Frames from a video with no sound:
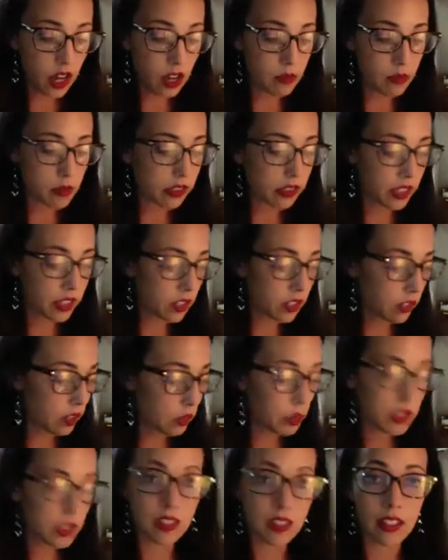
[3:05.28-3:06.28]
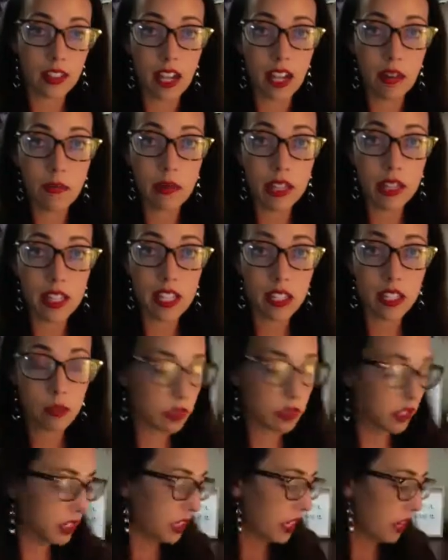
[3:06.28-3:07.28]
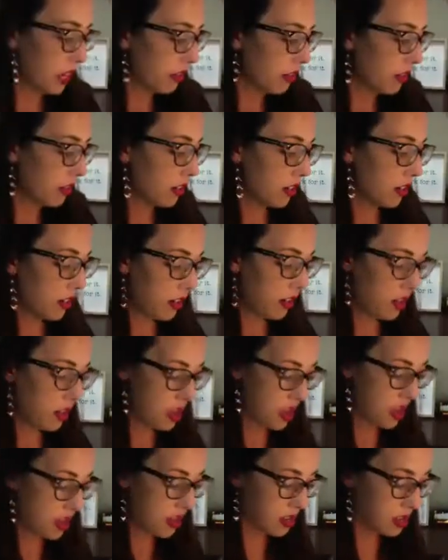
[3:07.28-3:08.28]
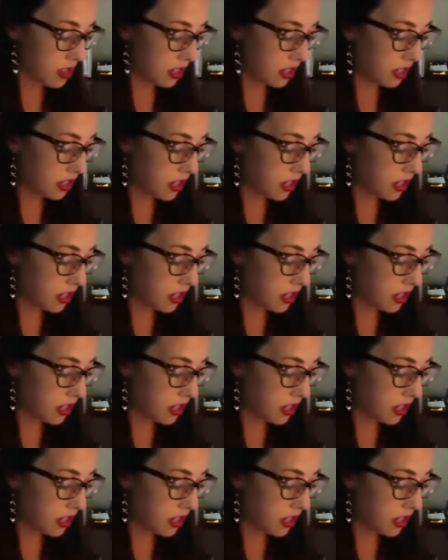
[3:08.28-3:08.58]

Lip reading: These are the ones that the company has put together, and